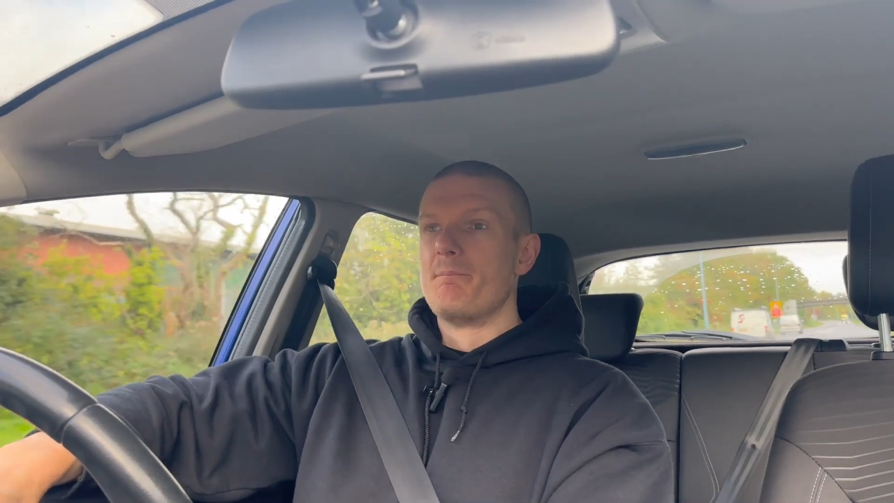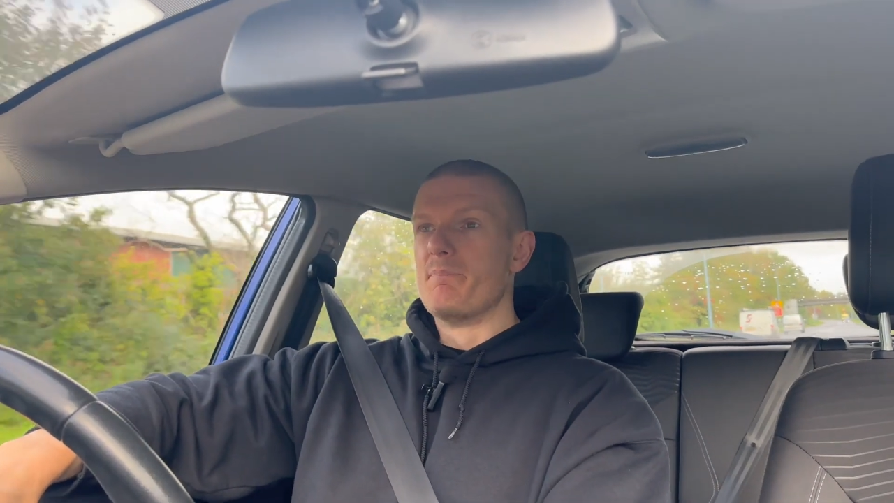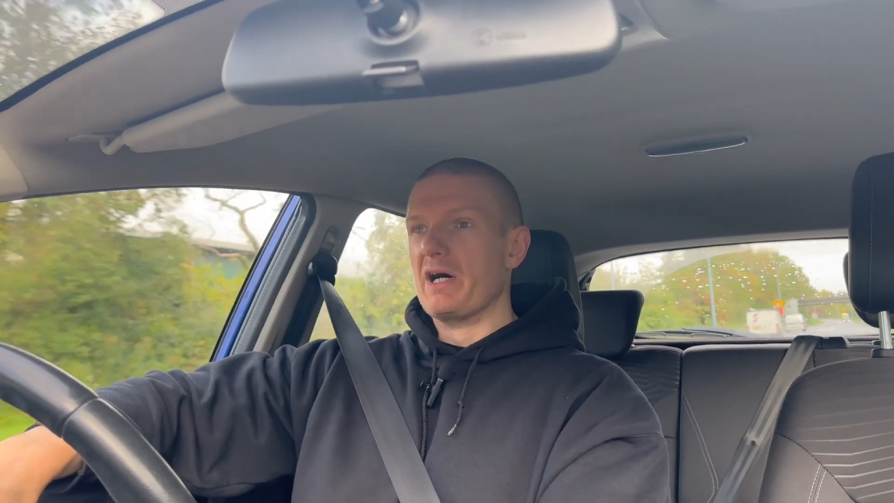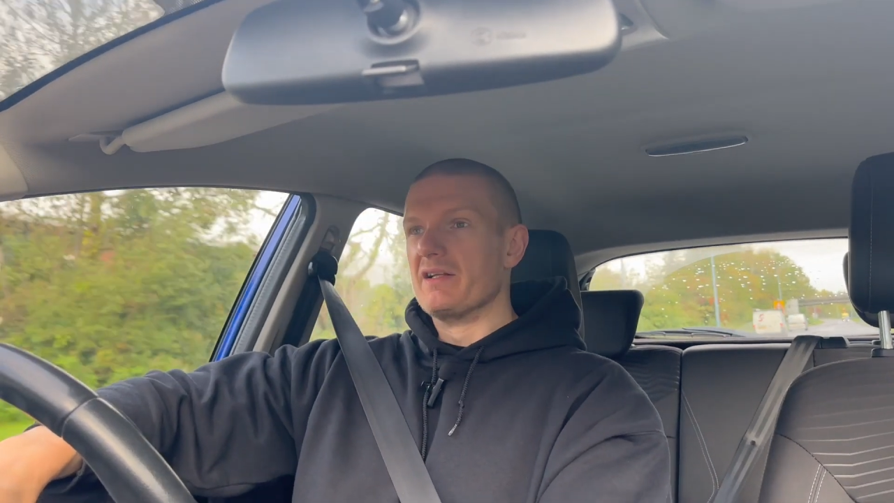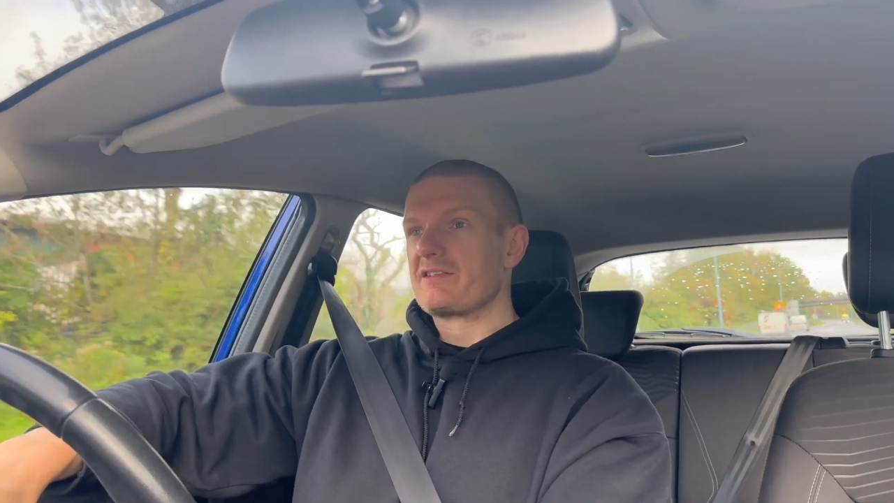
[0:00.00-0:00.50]

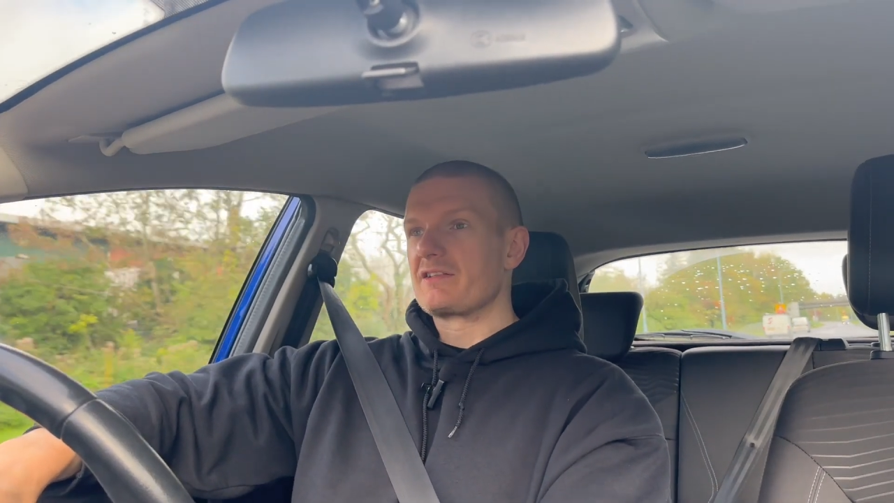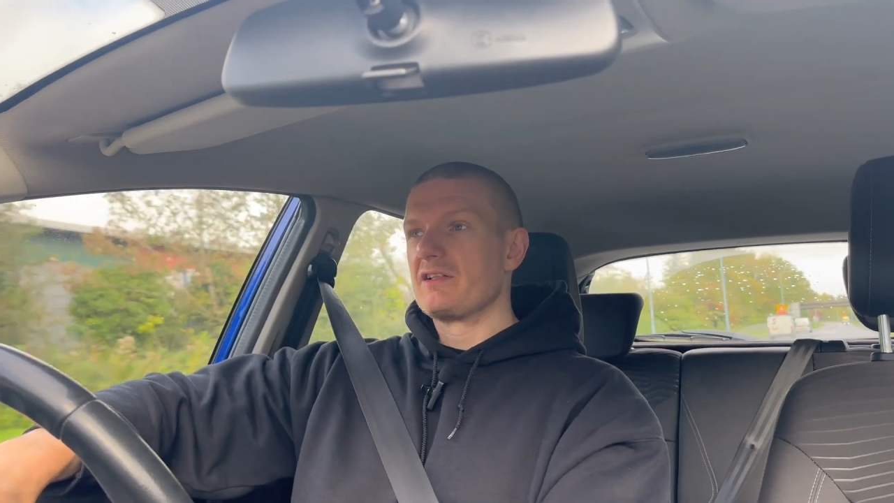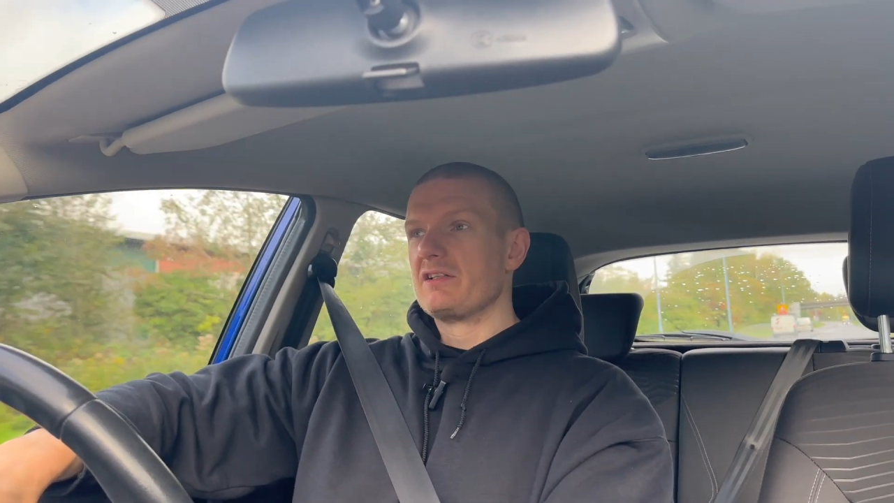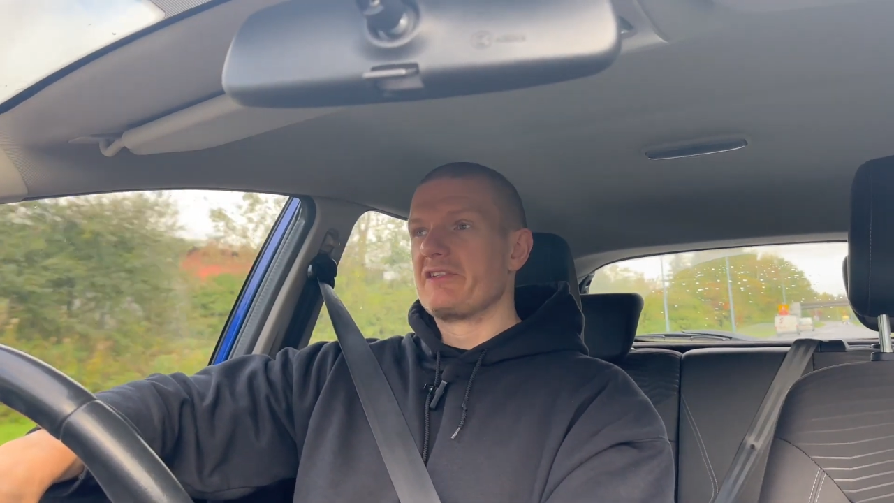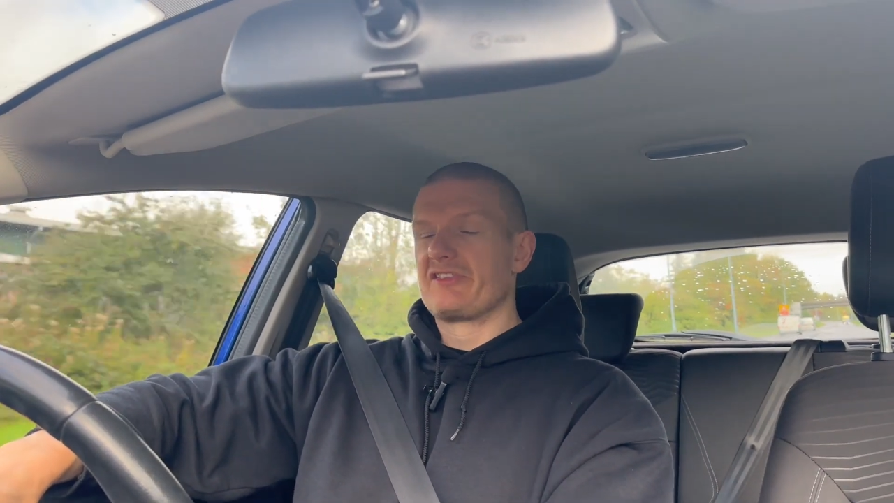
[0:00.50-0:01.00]
But
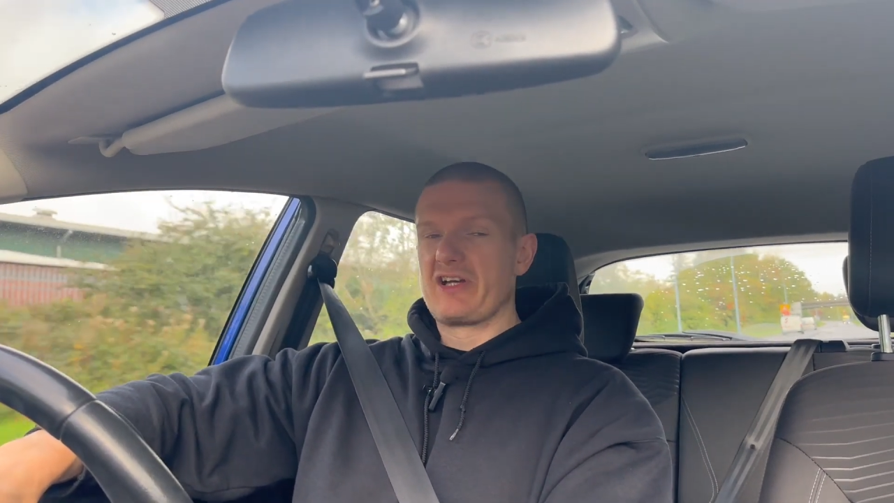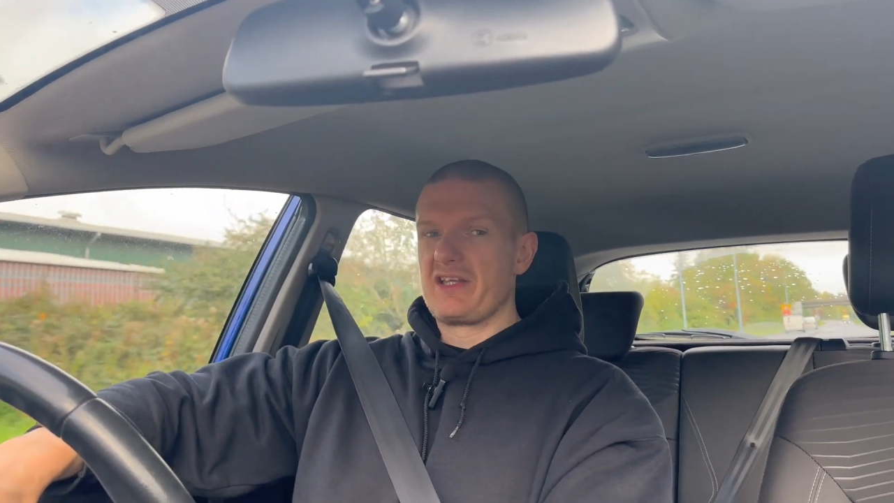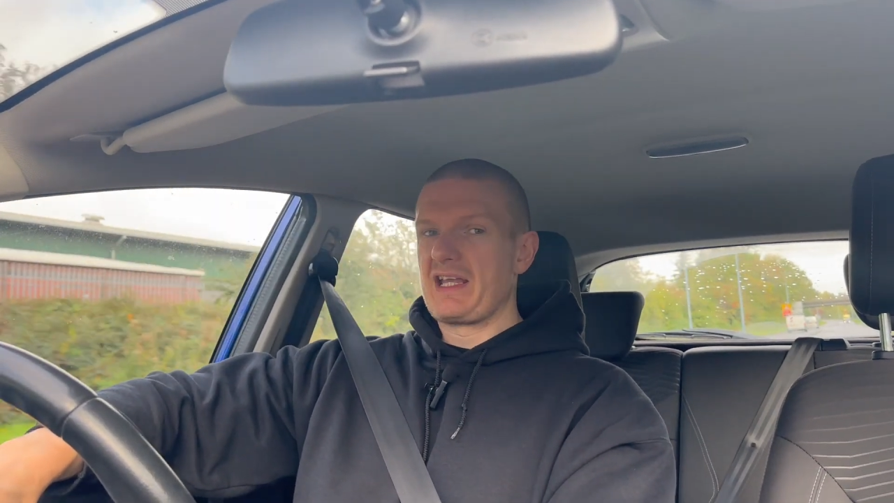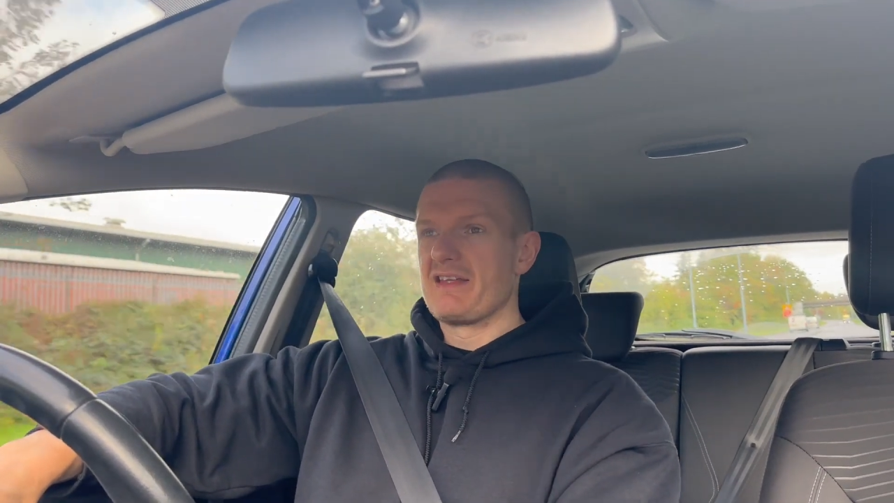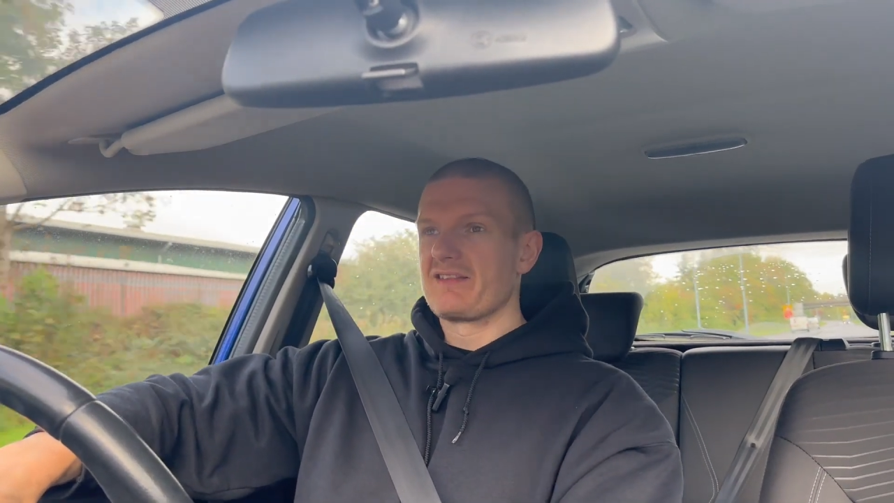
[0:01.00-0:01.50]

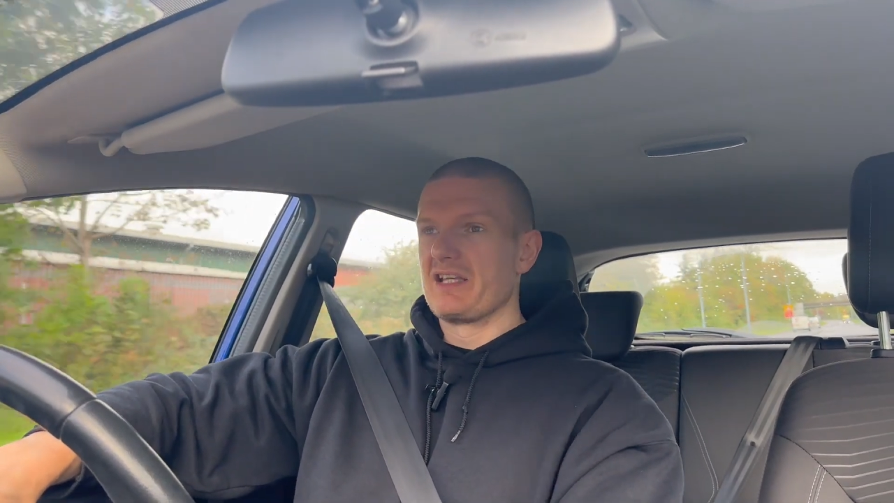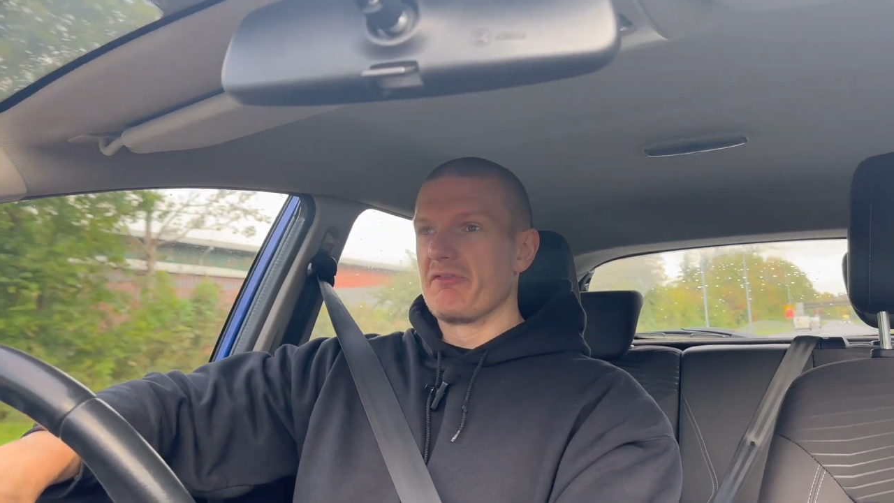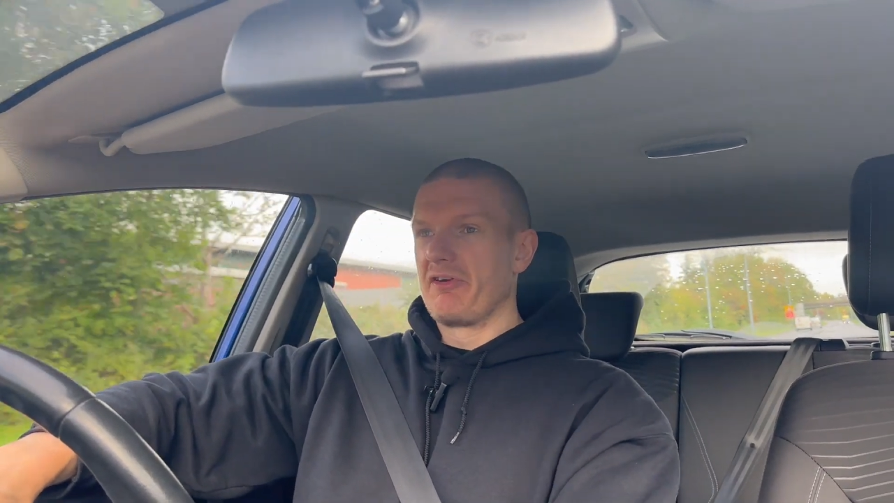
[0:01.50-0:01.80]
decided against it.